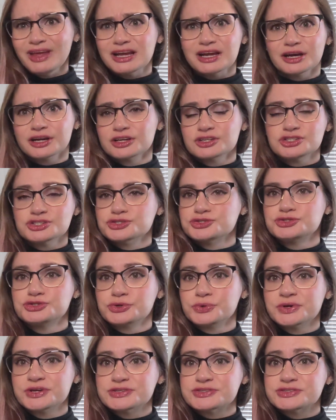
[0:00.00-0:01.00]
gonna just
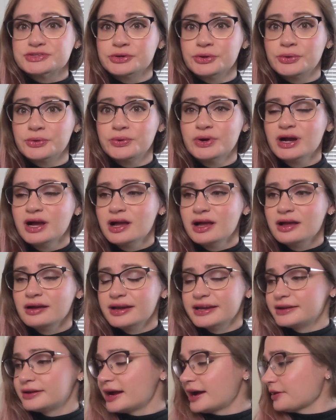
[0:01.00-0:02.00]
do it. So
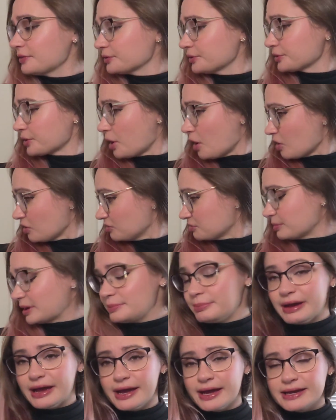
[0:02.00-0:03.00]
I gathered all of my
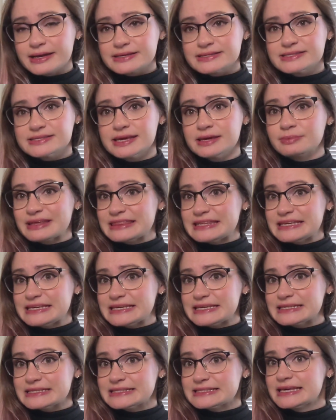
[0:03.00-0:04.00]
bags and my
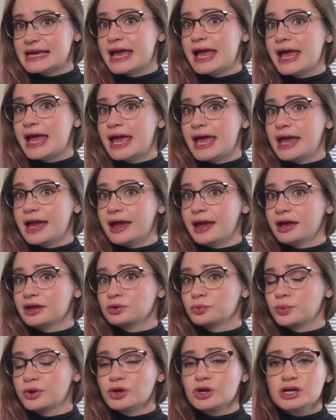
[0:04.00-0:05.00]
things,
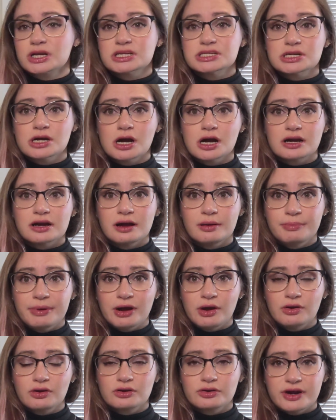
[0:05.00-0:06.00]
and we are going to talk
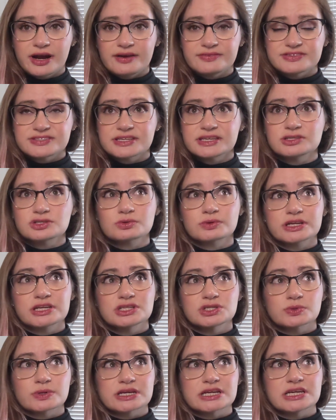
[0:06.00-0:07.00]
about crafts. In
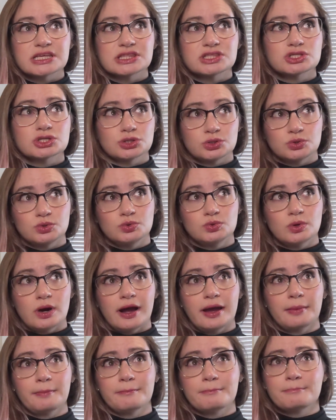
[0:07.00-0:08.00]
2022,
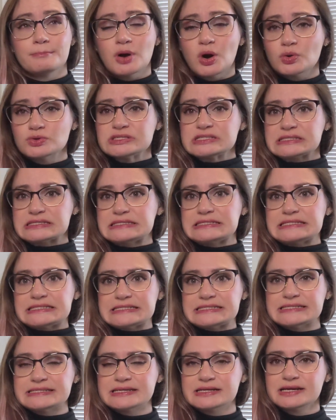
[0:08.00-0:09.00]
I mostly
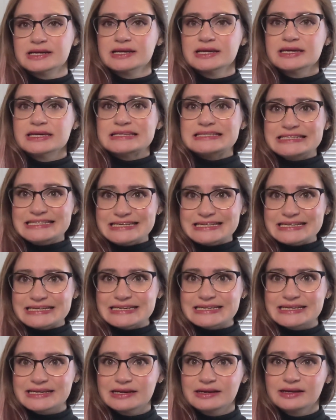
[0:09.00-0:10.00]
did
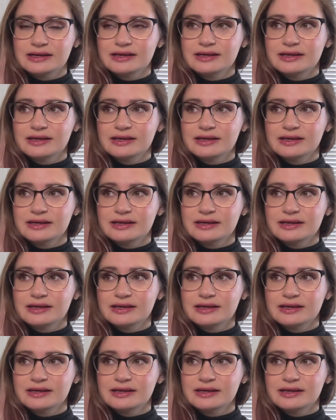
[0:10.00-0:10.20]
knitting,